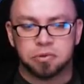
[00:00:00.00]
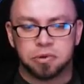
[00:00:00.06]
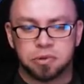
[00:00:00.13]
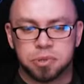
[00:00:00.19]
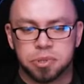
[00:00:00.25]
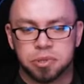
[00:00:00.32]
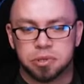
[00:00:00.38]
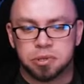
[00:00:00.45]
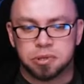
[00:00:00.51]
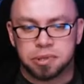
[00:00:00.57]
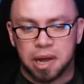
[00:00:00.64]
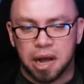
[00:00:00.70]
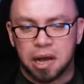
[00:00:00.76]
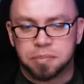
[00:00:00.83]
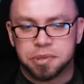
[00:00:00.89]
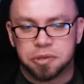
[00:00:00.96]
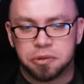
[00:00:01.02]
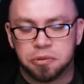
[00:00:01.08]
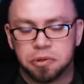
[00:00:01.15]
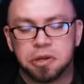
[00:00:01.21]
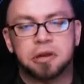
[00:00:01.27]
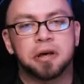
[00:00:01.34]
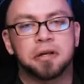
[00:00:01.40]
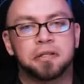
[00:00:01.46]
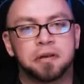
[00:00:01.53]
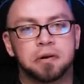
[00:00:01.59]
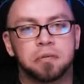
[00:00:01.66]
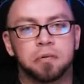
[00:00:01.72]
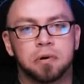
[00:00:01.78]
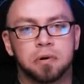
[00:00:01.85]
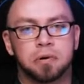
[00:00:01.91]
there's absolutely
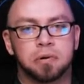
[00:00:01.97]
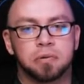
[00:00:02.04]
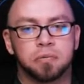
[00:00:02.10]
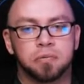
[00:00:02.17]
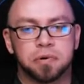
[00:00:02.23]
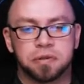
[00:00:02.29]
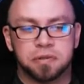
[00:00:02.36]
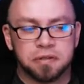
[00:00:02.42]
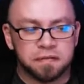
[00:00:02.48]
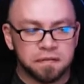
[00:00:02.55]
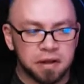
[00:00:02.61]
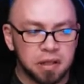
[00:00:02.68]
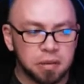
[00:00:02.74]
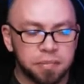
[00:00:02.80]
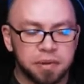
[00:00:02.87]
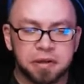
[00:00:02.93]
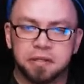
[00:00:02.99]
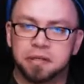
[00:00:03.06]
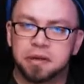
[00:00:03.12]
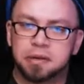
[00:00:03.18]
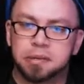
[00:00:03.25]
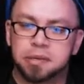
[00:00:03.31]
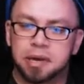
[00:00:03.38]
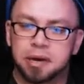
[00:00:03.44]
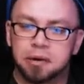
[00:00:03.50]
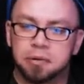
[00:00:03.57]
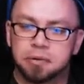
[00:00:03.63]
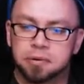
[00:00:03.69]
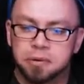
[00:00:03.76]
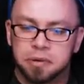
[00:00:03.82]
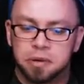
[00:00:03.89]
nothing wrong with developing things
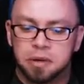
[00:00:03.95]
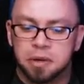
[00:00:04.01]
out